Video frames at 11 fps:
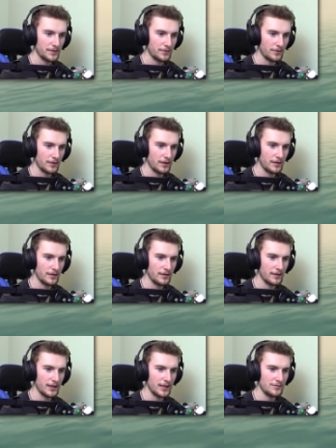Or the
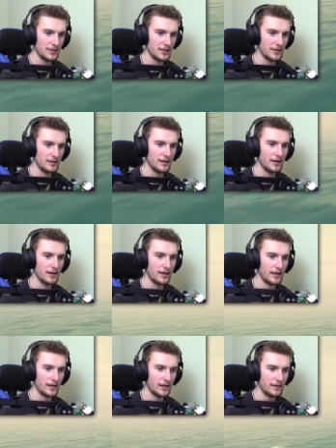leaves here. Okay,
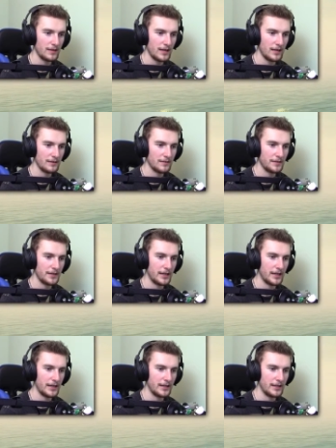got that.
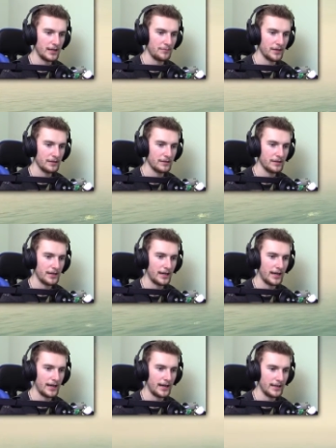I need that metal.
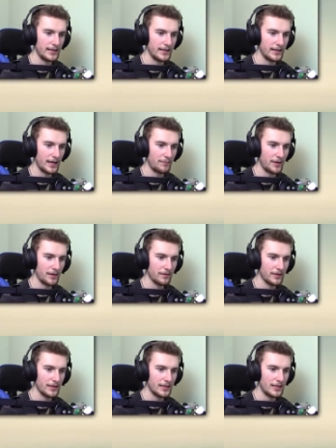I need that metal.
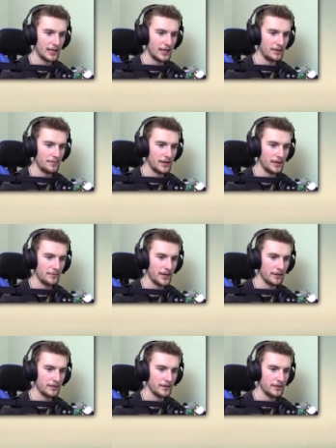Give me the
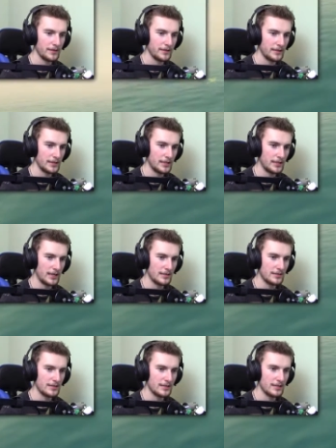metal.
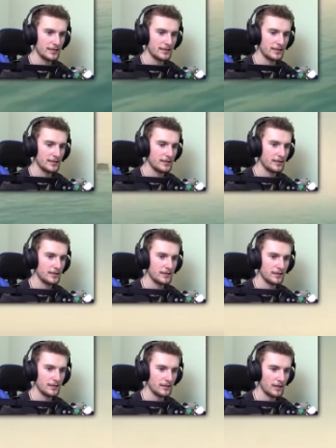Yes.
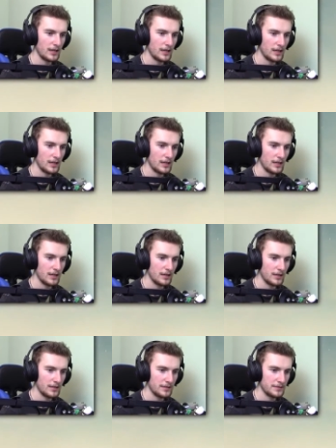Okay,
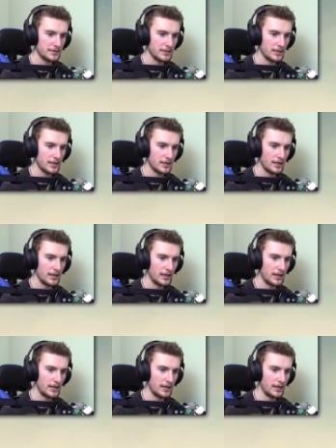let's see.
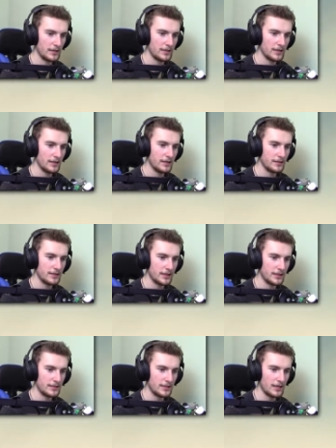And
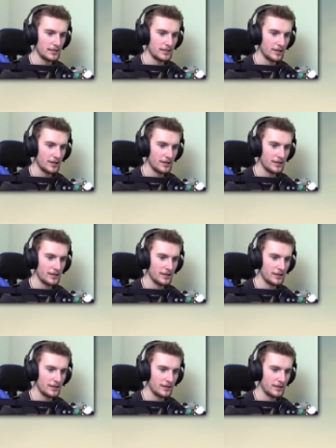need to get
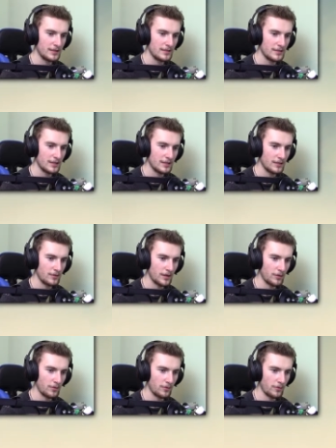this Okay,
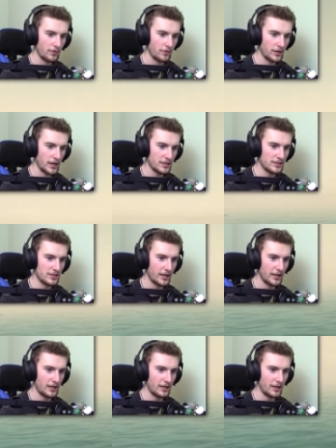go, go, go, go. Yes,
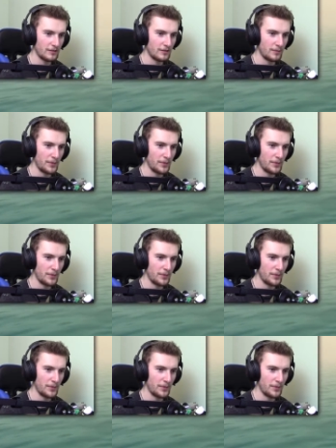I got the